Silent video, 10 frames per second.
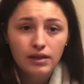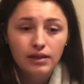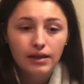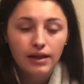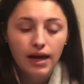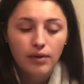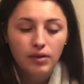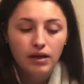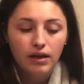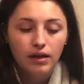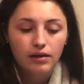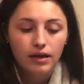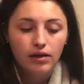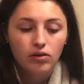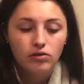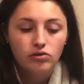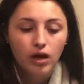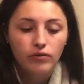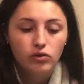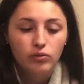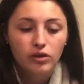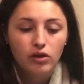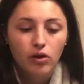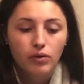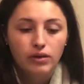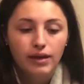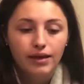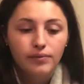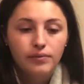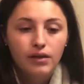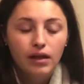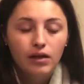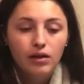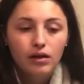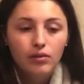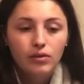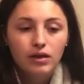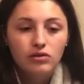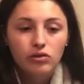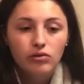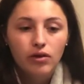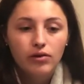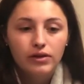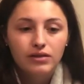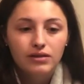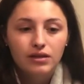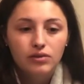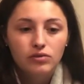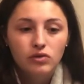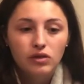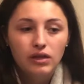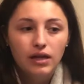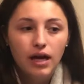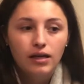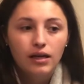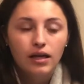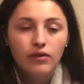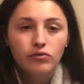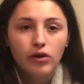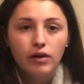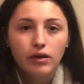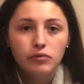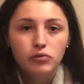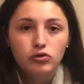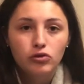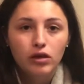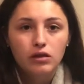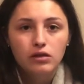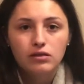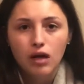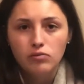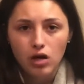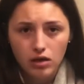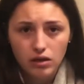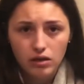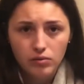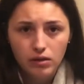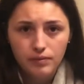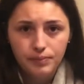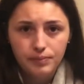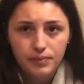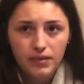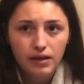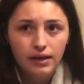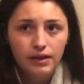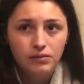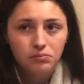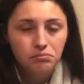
and like I had my hand like on the drive-through window, and like when I turned around I could see he was looking at it, and after I gave him the drink he stopped talking to me. Like